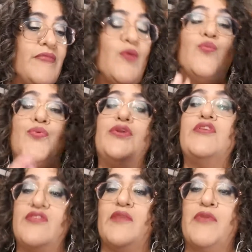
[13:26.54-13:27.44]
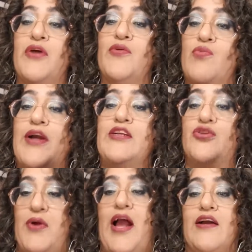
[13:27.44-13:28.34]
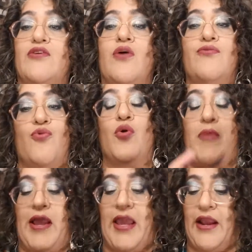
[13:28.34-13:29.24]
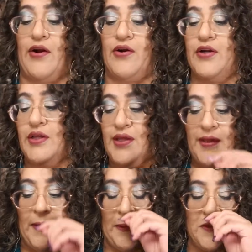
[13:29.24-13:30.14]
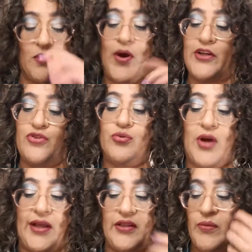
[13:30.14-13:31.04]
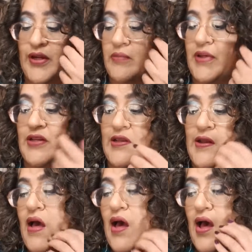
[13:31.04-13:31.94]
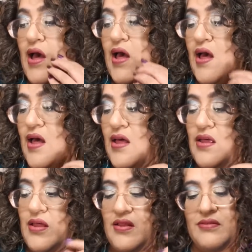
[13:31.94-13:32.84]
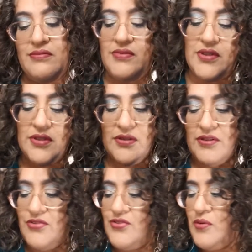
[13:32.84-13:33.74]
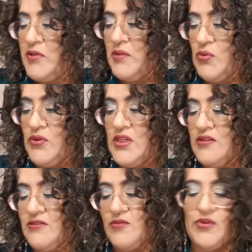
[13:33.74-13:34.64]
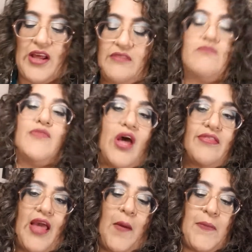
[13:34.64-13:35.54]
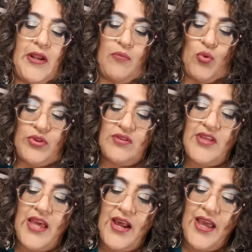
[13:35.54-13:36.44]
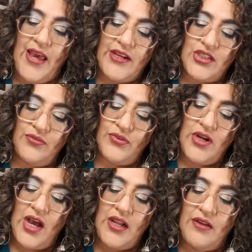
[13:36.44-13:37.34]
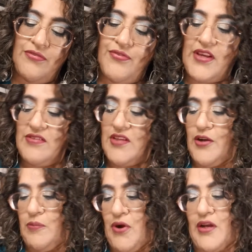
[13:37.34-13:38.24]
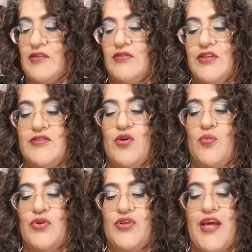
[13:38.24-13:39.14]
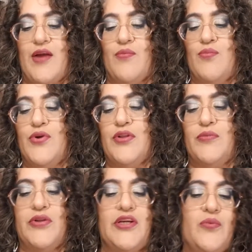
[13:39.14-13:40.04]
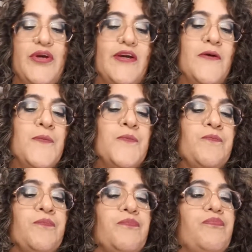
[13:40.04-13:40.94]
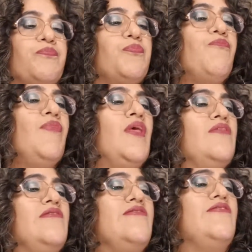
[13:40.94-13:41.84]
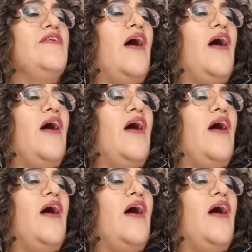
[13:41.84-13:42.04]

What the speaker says: really set me on the right track for my hair, and so I do highly recommend it. There's so many more things. Not that many more things. And I actually forgot a face care product. So let's go to that really, really quick. This is the